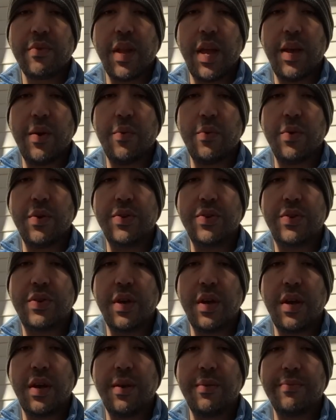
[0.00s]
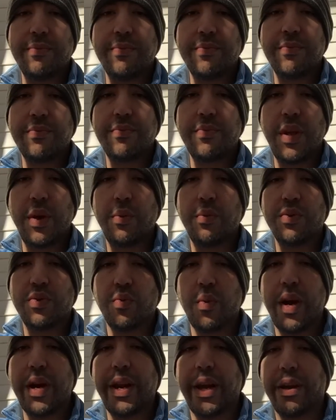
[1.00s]
It was
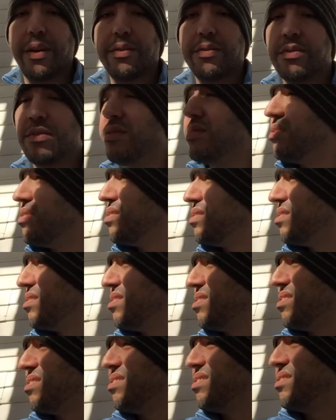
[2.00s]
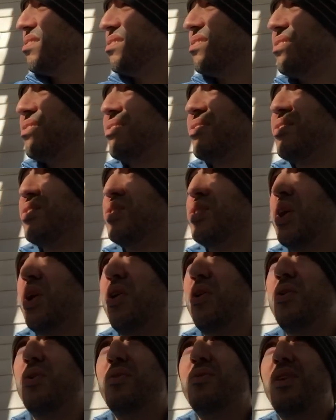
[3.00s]
raining,
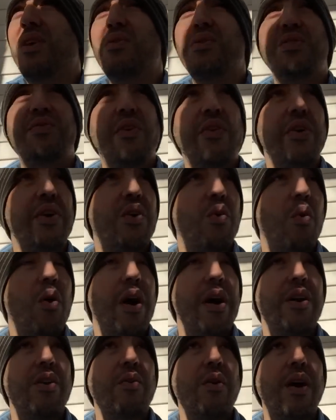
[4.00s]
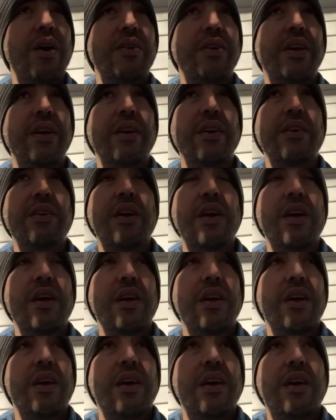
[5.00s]
so it was very quiet around here.
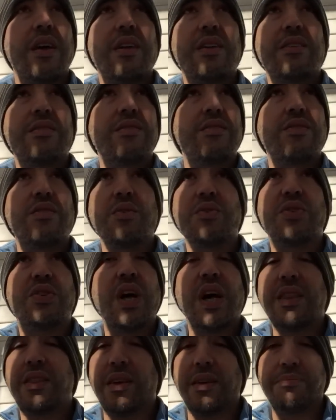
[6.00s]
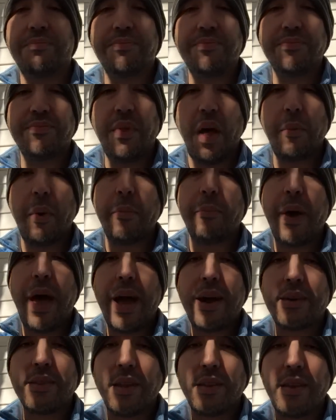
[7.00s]
There was nothing. I mean,
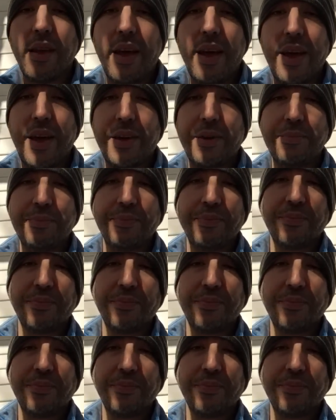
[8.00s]
back in the day,